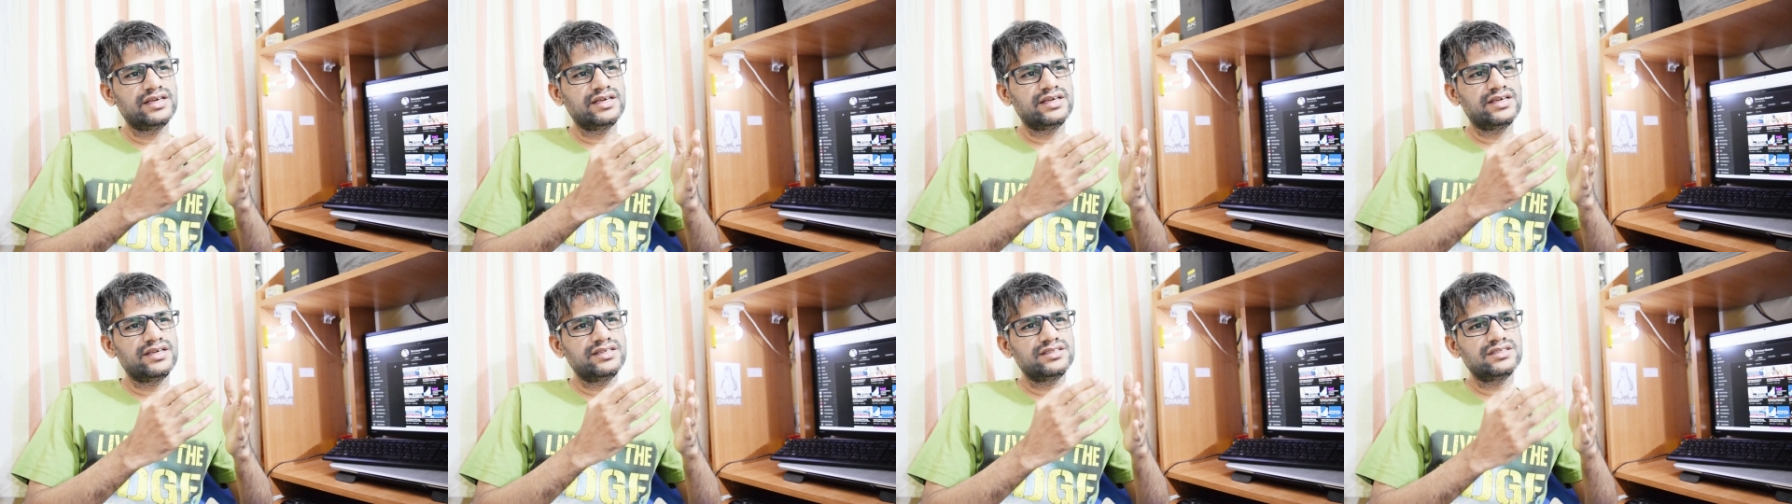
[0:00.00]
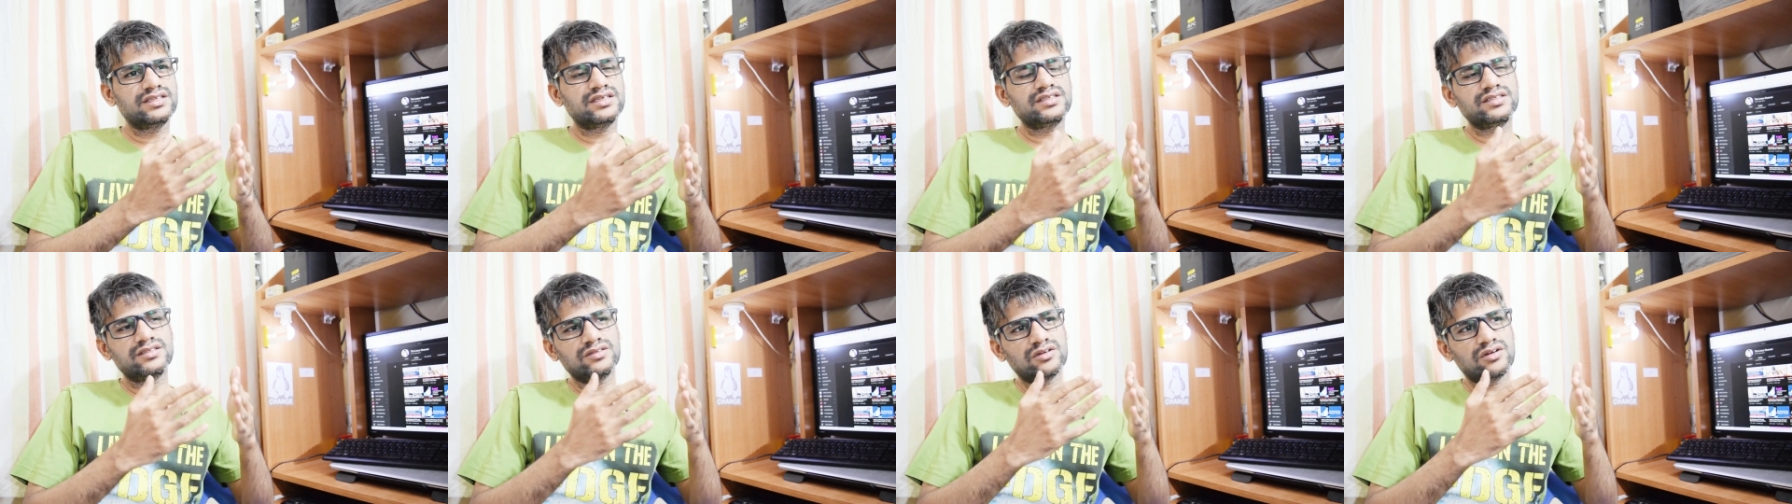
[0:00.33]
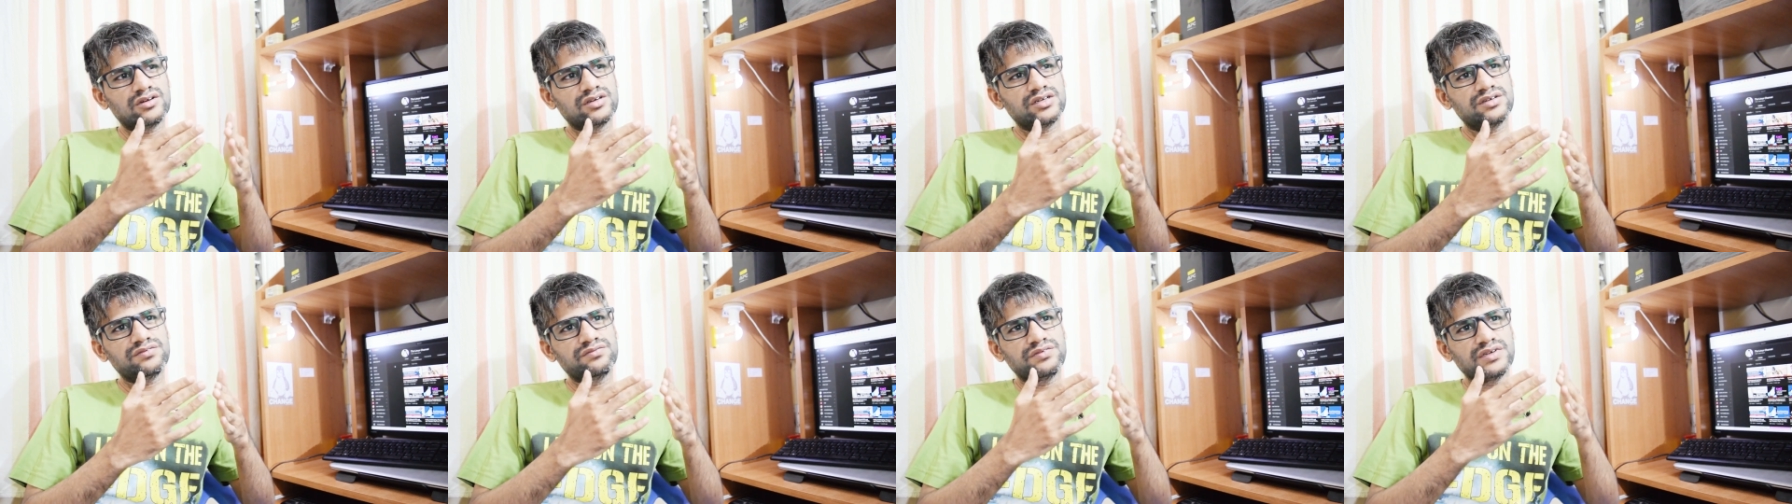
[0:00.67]
is a
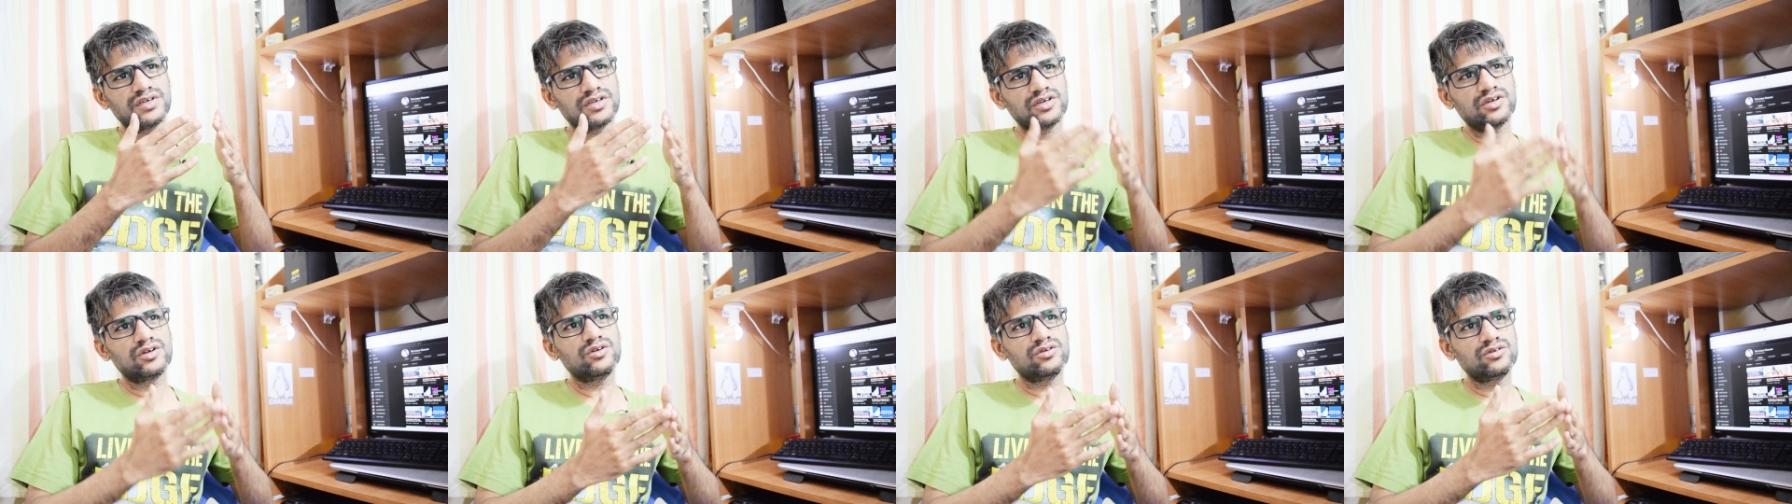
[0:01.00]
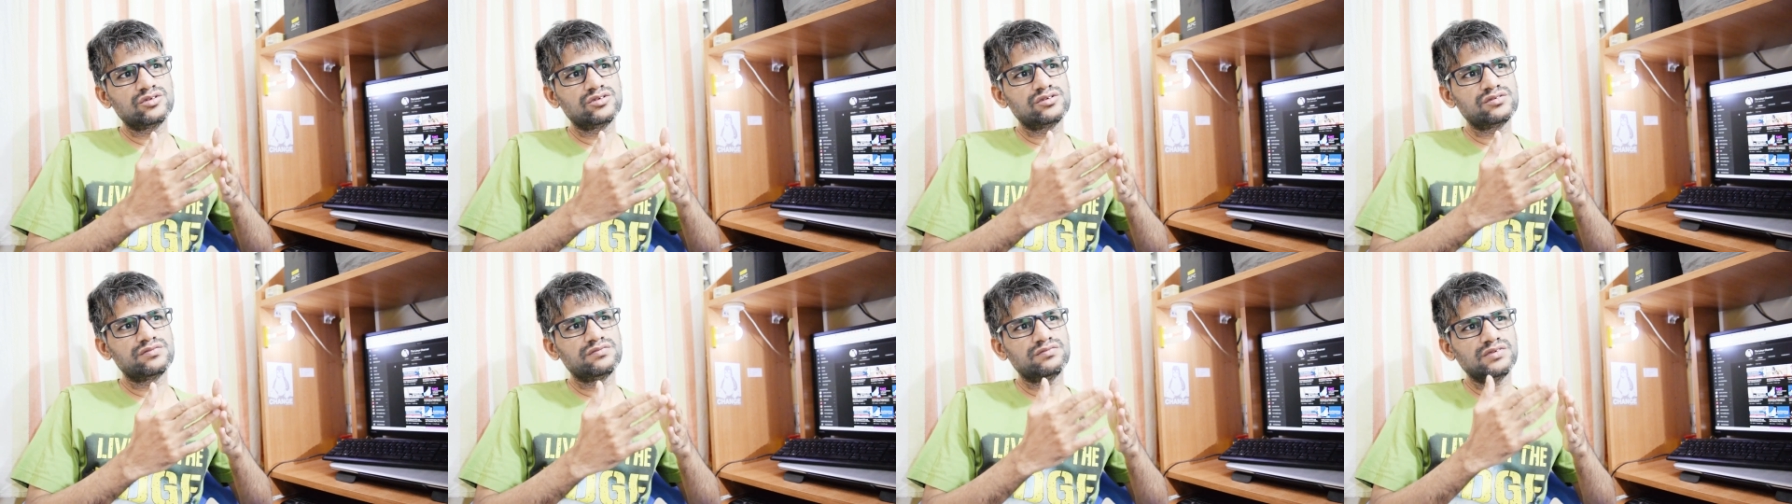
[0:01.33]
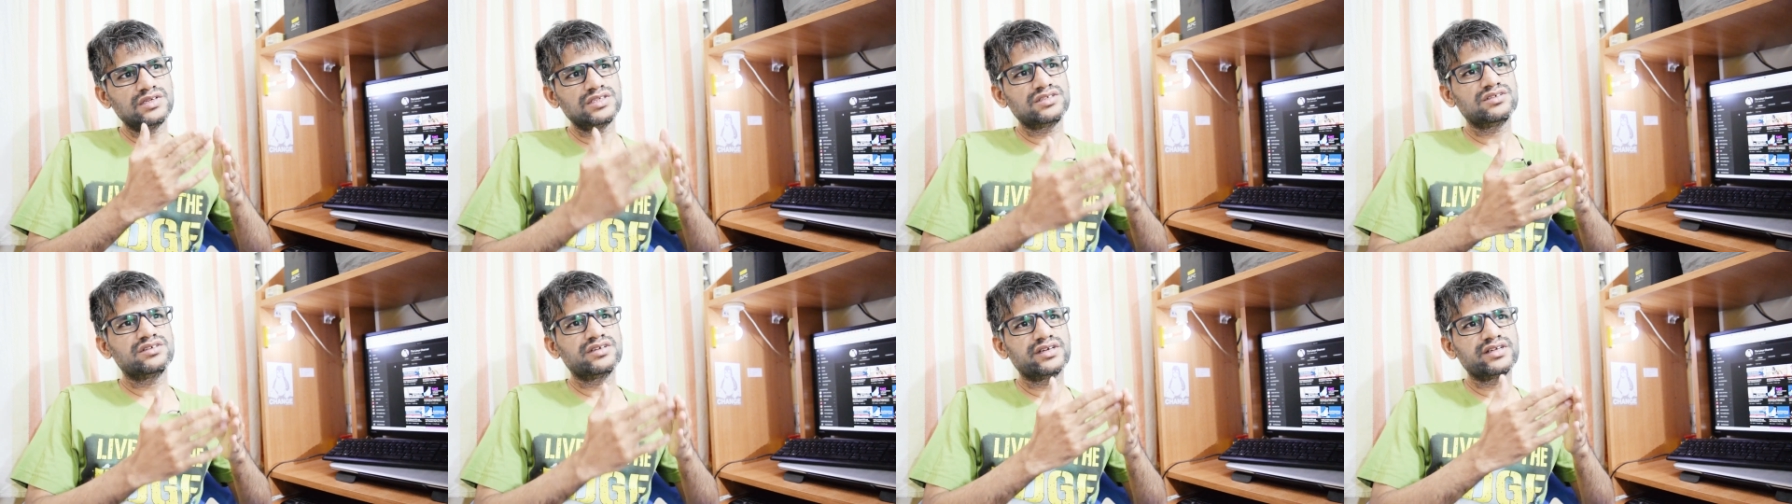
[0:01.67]
sort of a clue
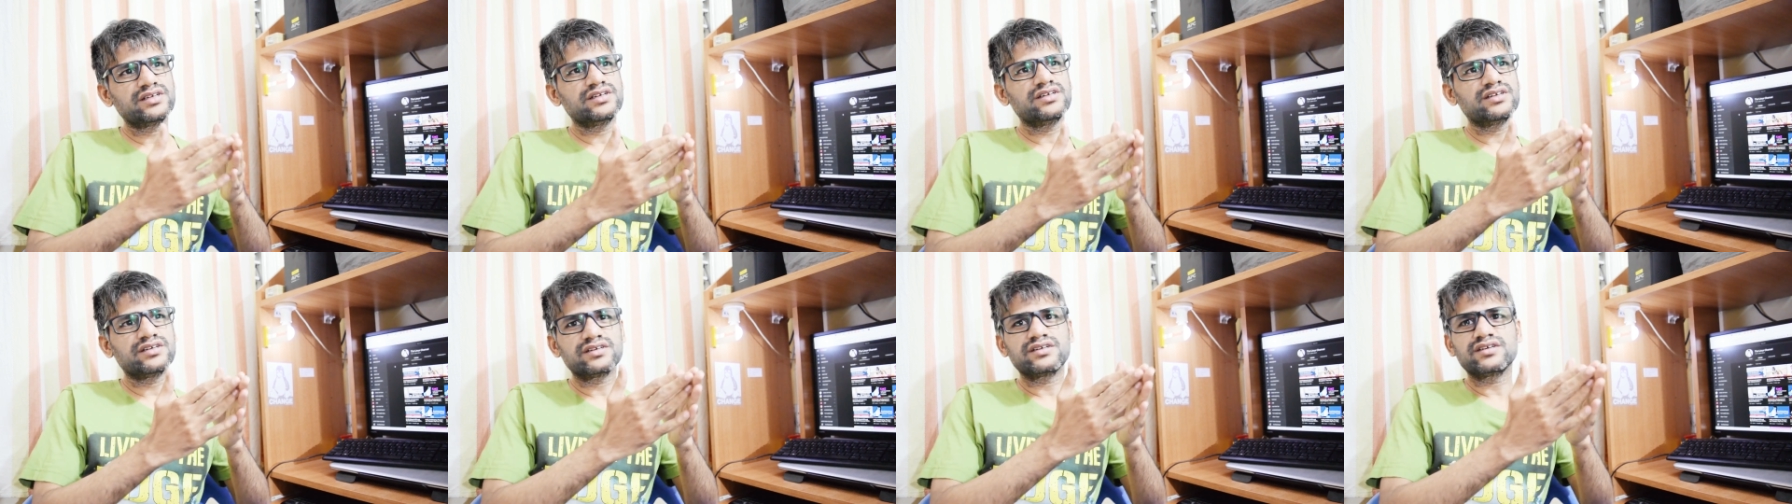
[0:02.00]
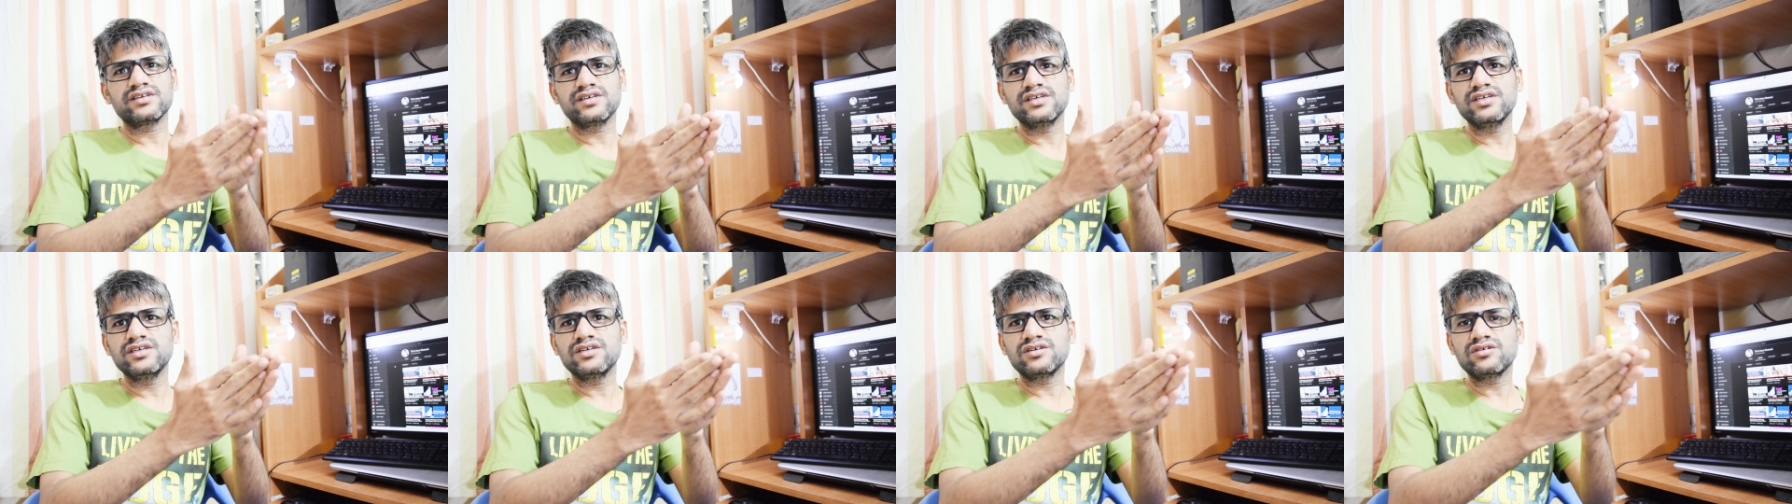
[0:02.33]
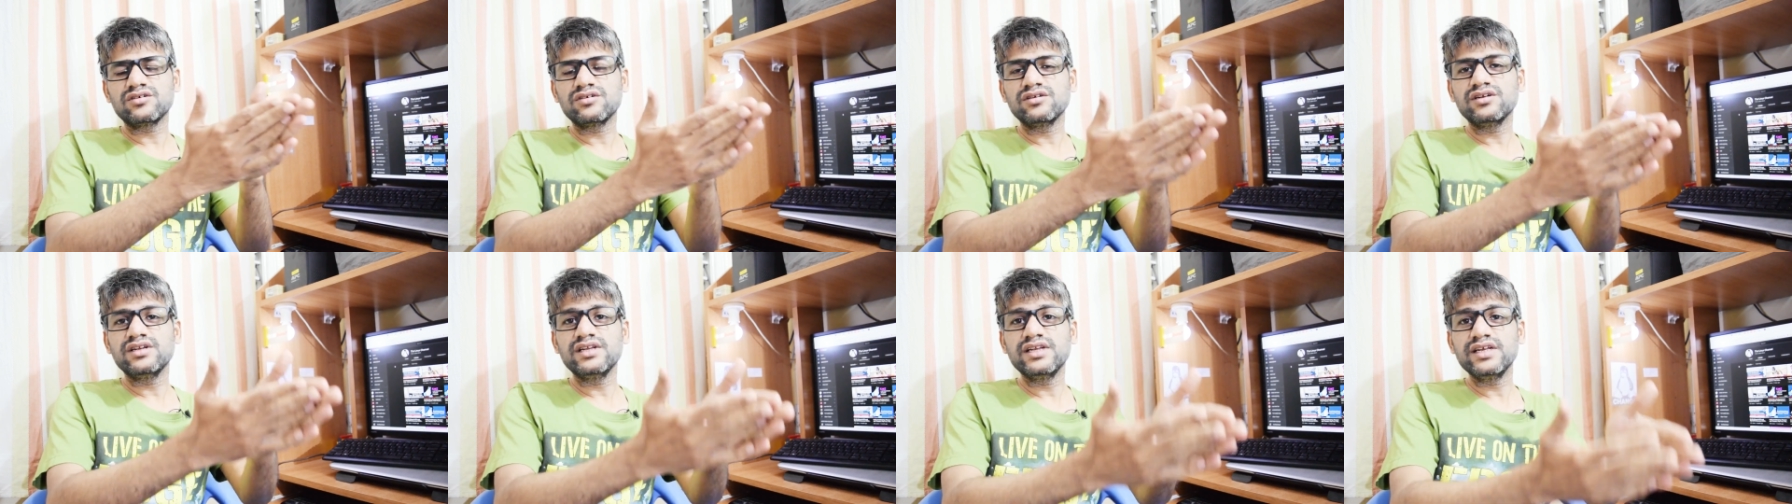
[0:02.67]
which can you know,